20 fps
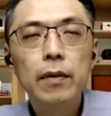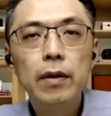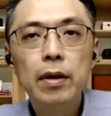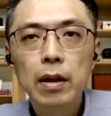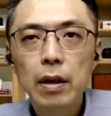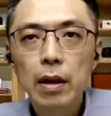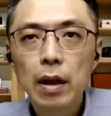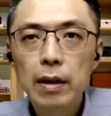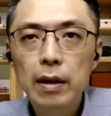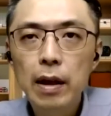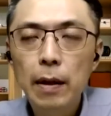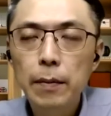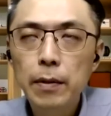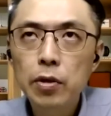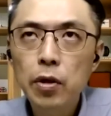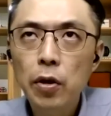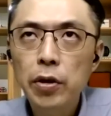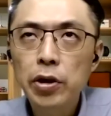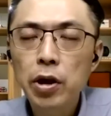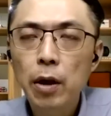double story
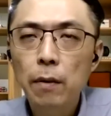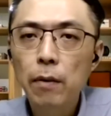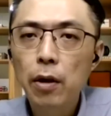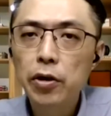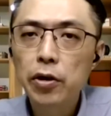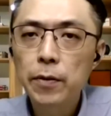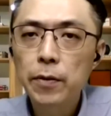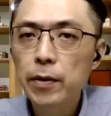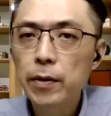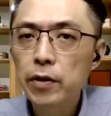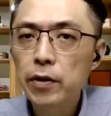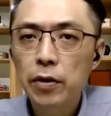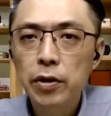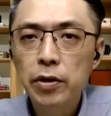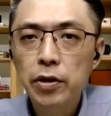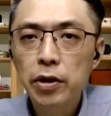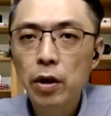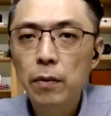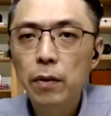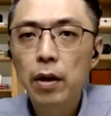shop lot, triple story shop
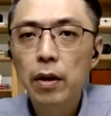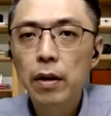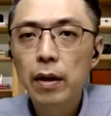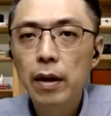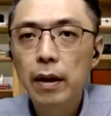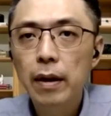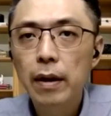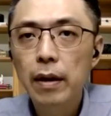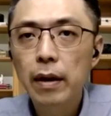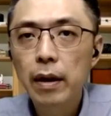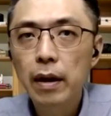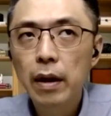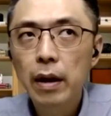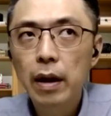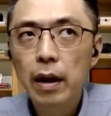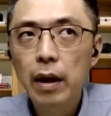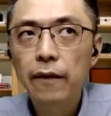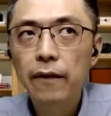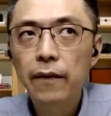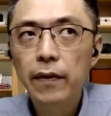lot, if
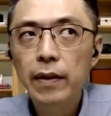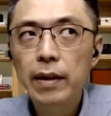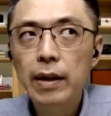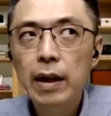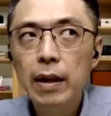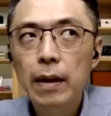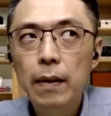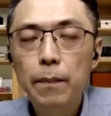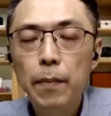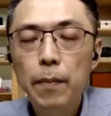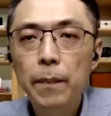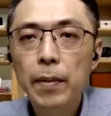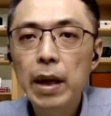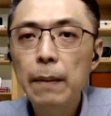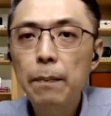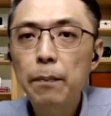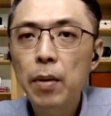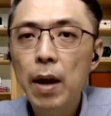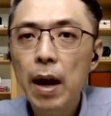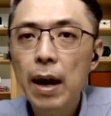the property
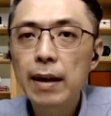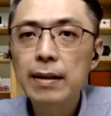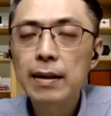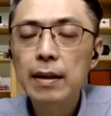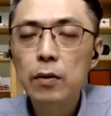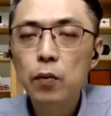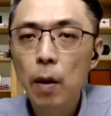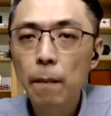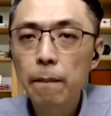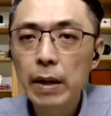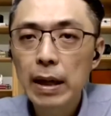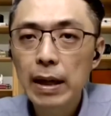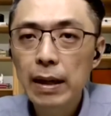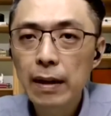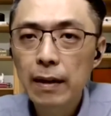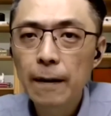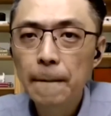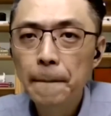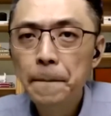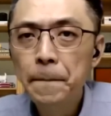price is 1
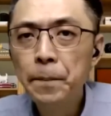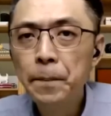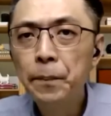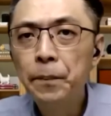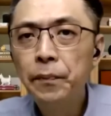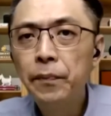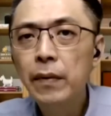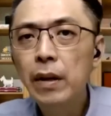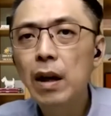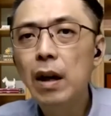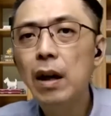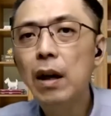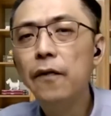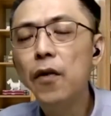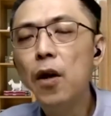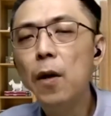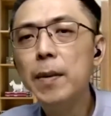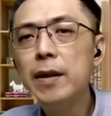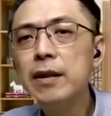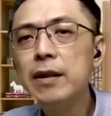million,
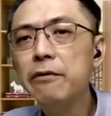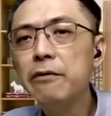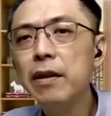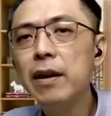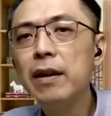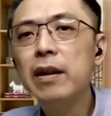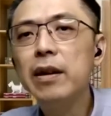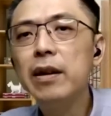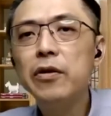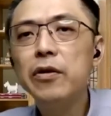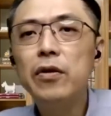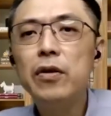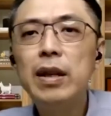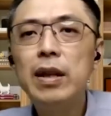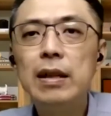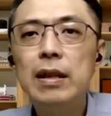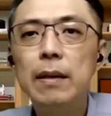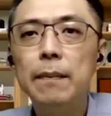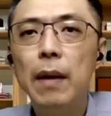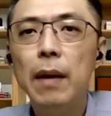4% rental yield
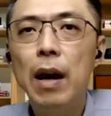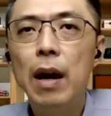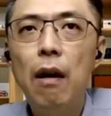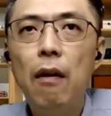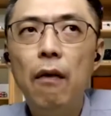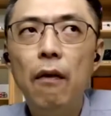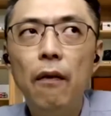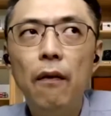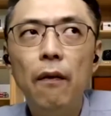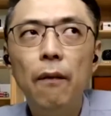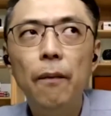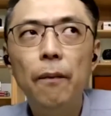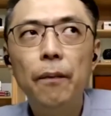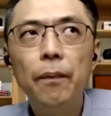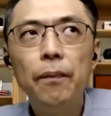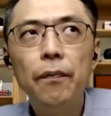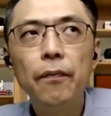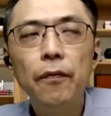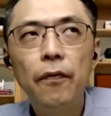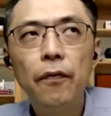is about
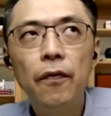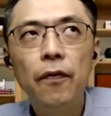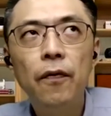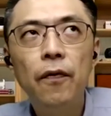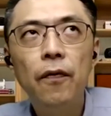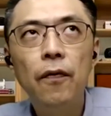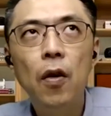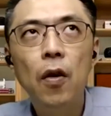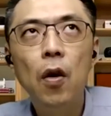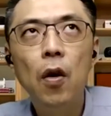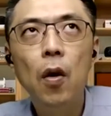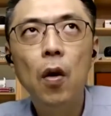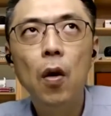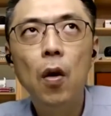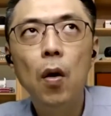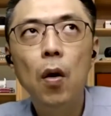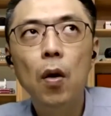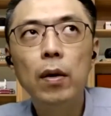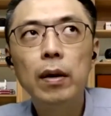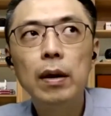
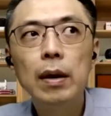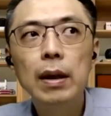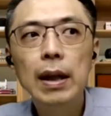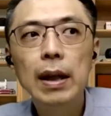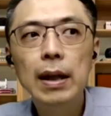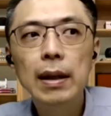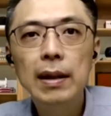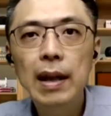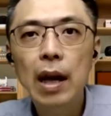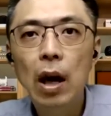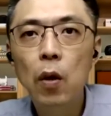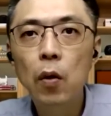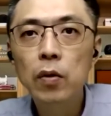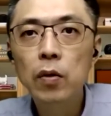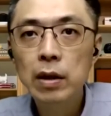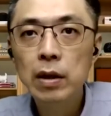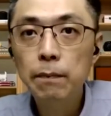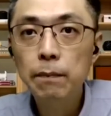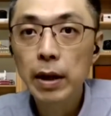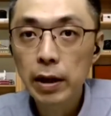
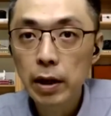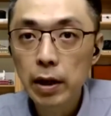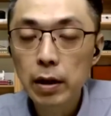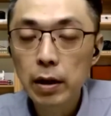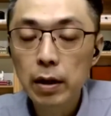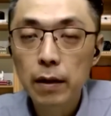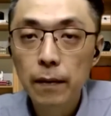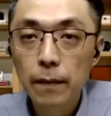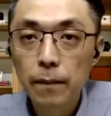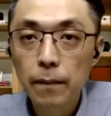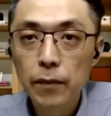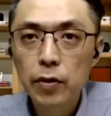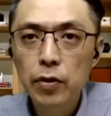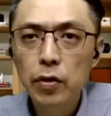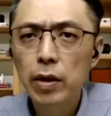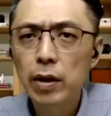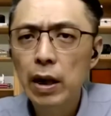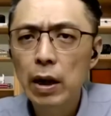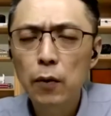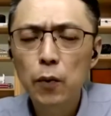40,000 per year. So
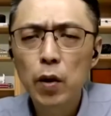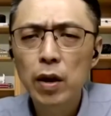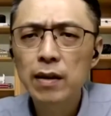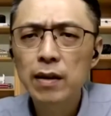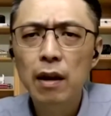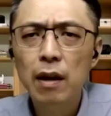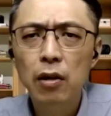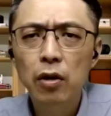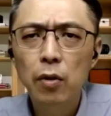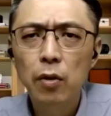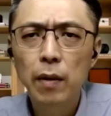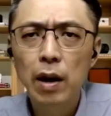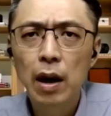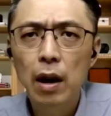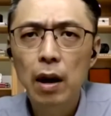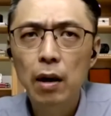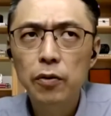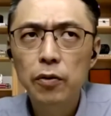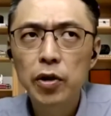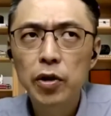it works out to
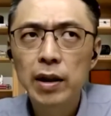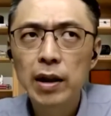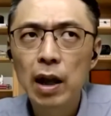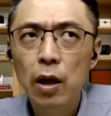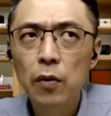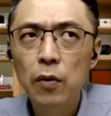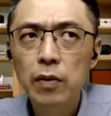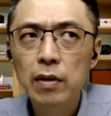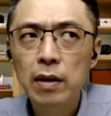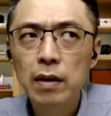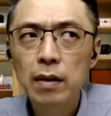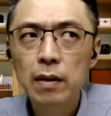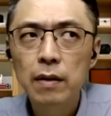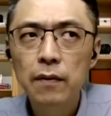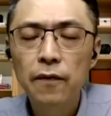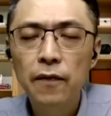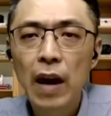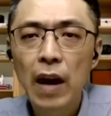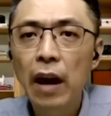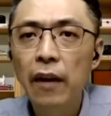about
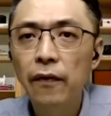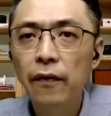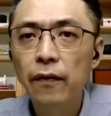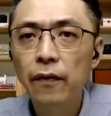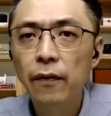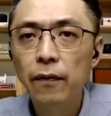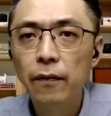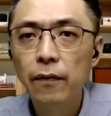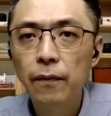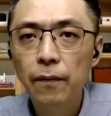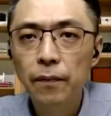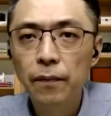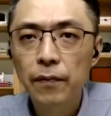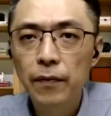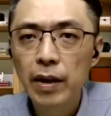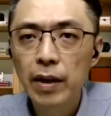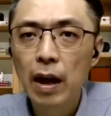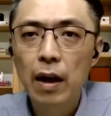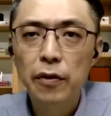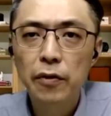3,005.
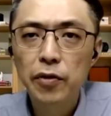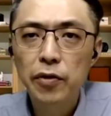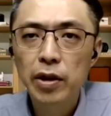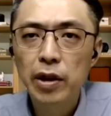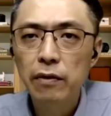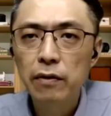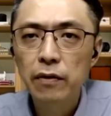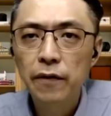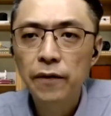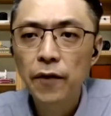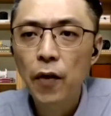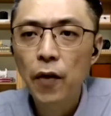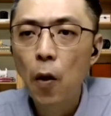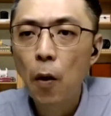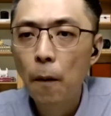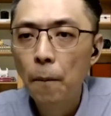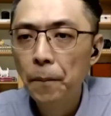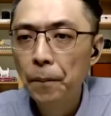Yeah, 3,004.